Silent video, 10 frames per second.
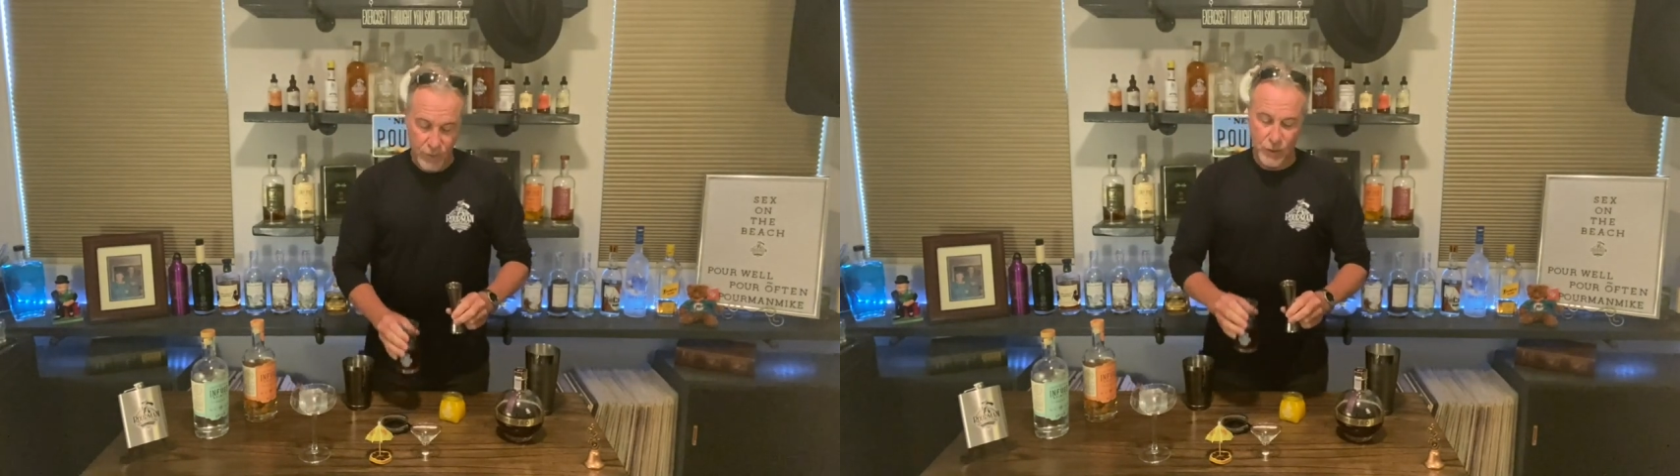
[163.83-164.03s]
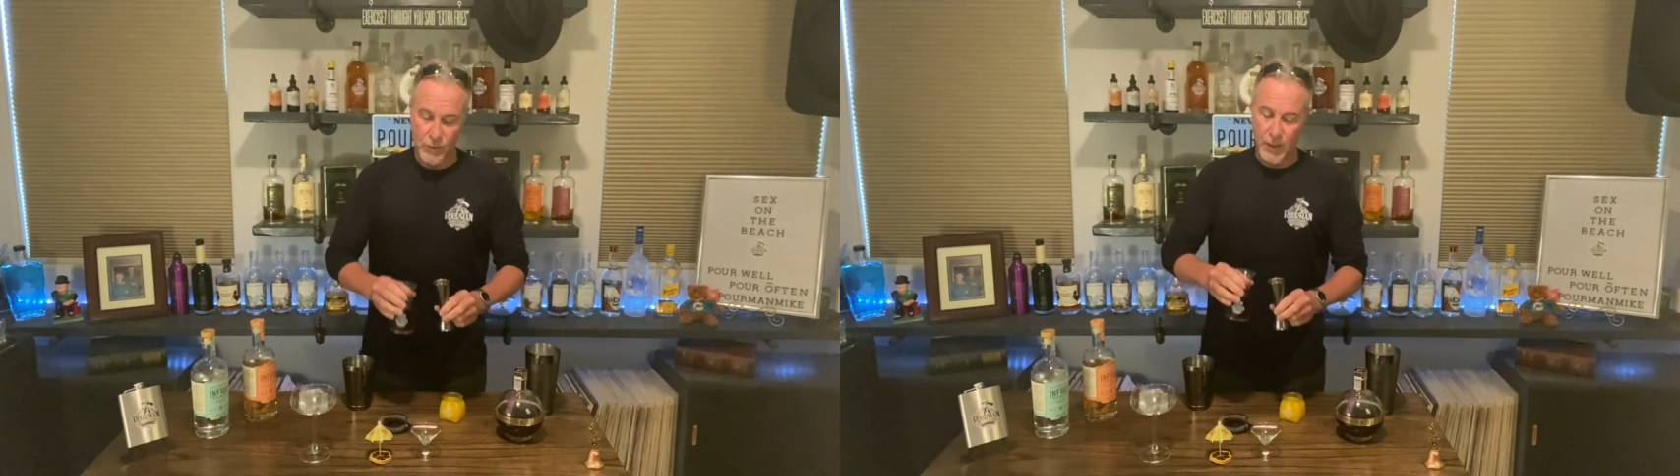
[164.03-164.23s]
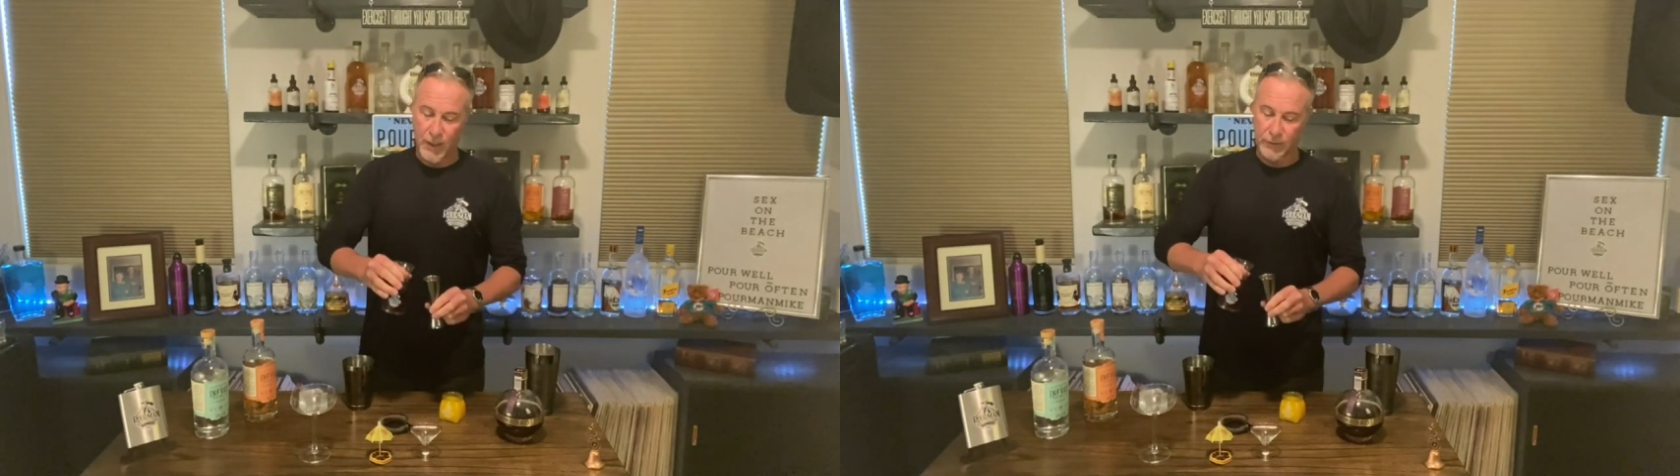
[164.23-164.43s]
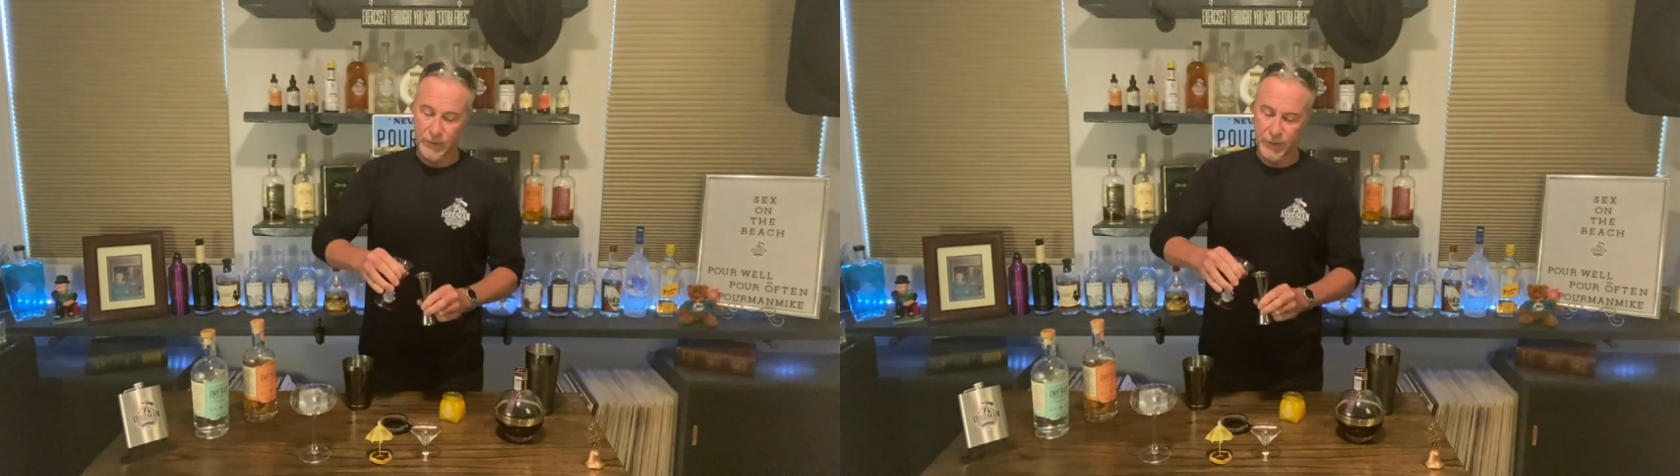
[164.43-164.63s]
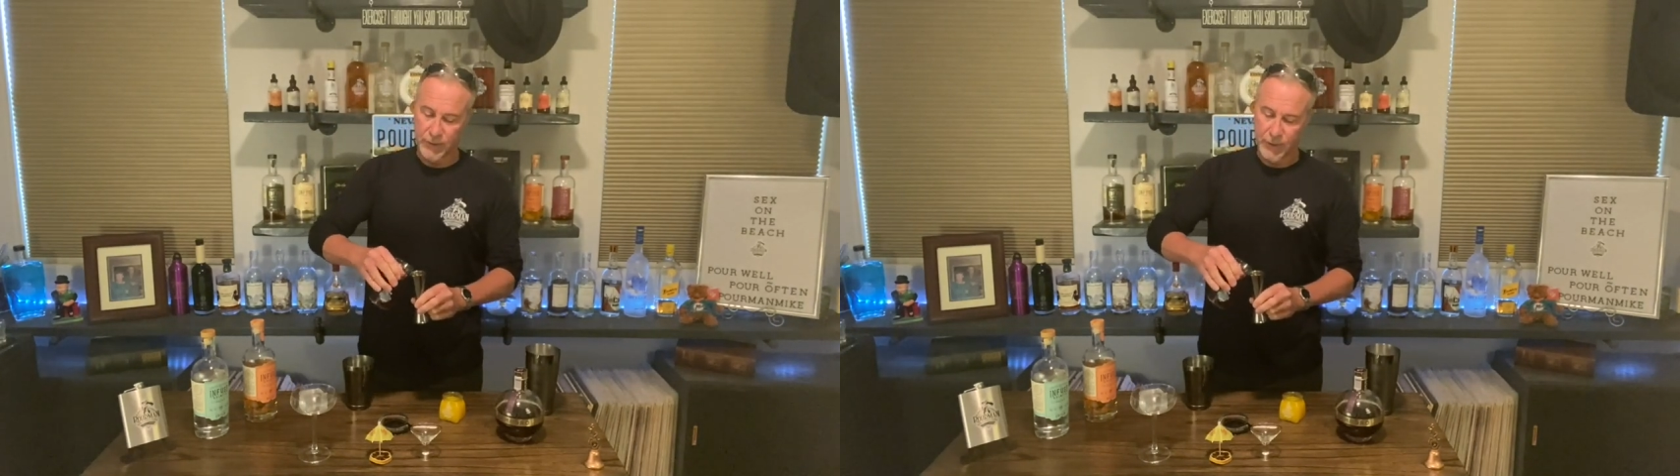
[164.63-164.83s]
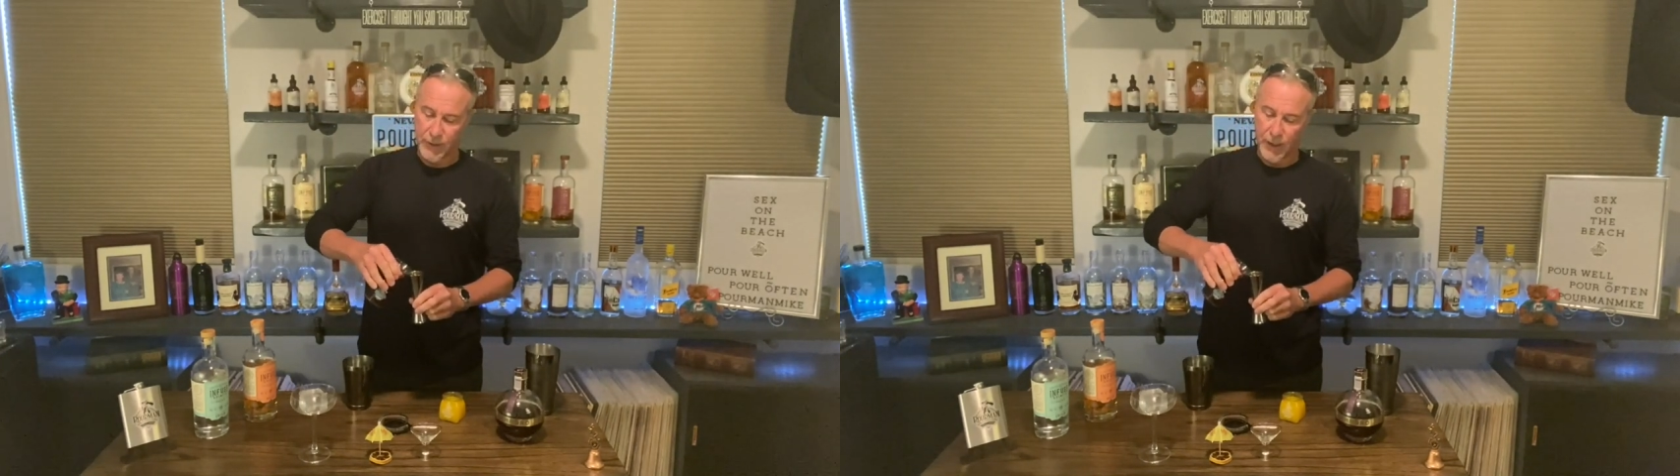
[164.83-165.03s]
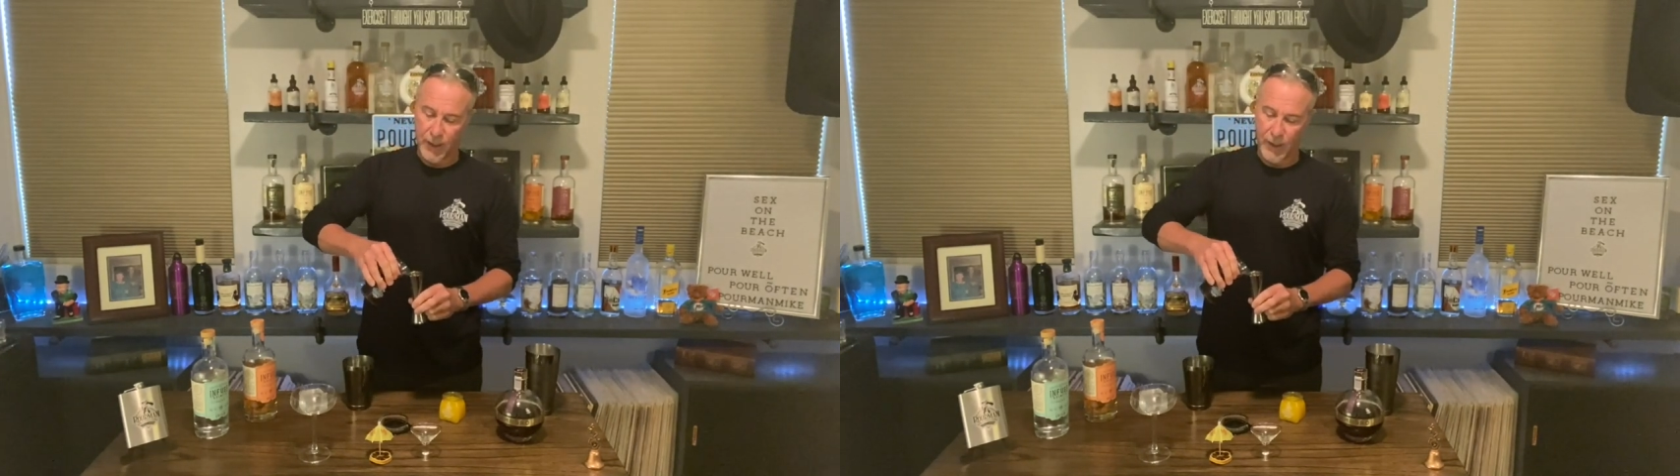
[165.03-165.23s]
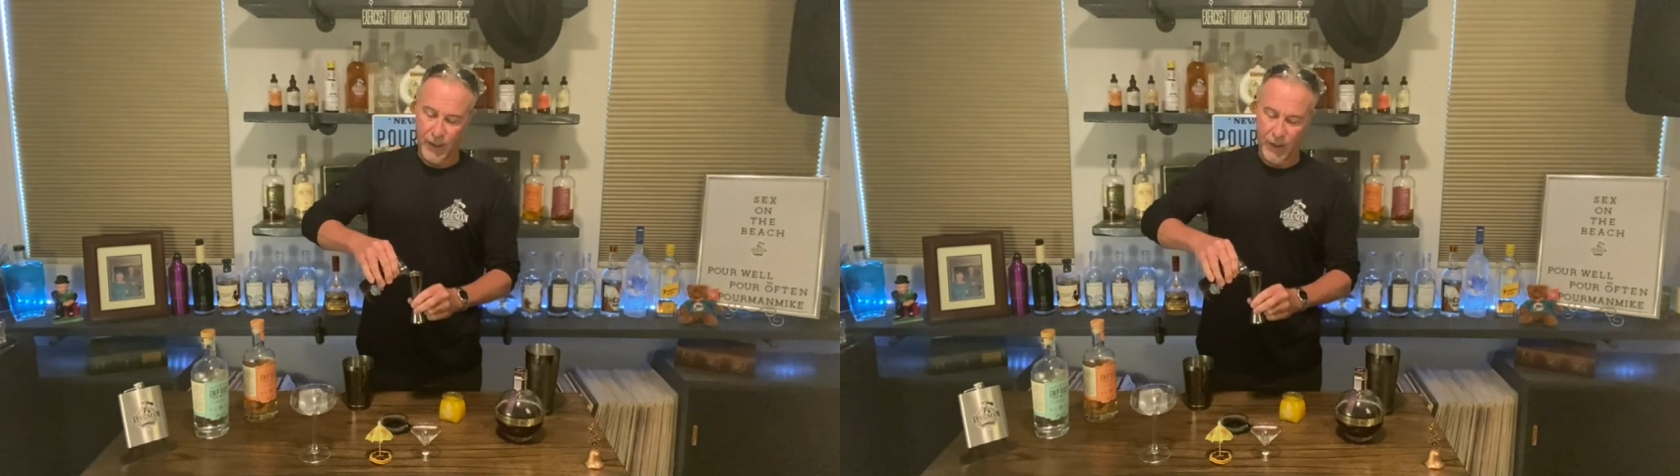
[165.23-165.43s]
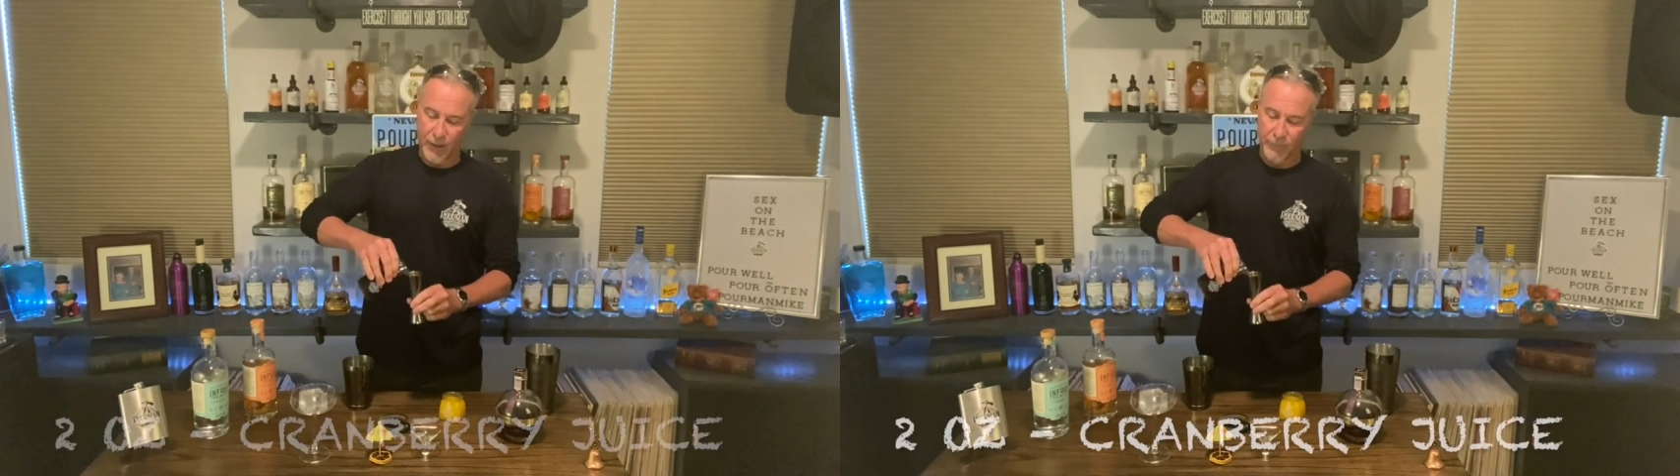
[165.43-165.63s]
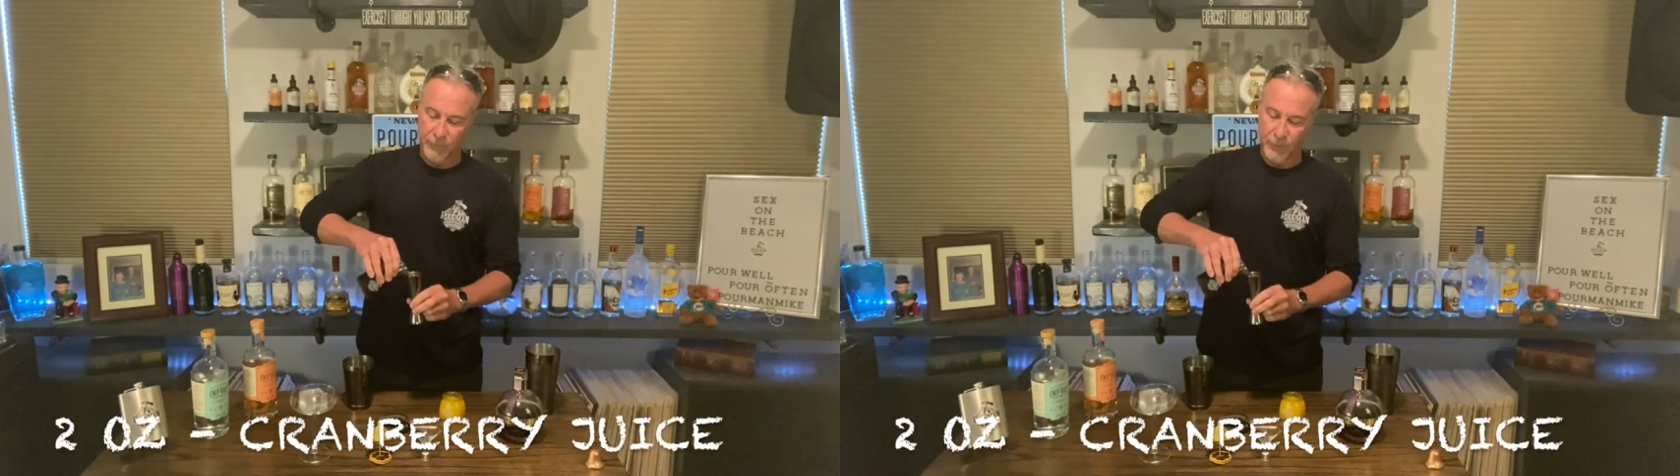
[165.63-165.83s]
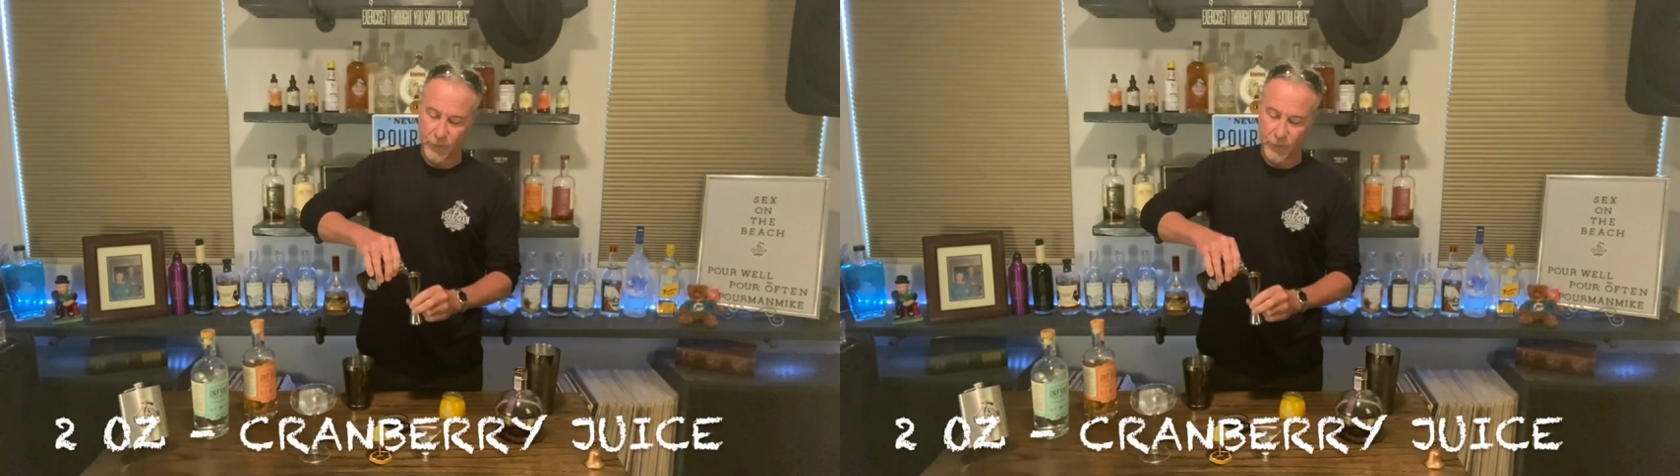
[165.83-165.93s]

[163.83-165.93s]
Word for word: two ounces of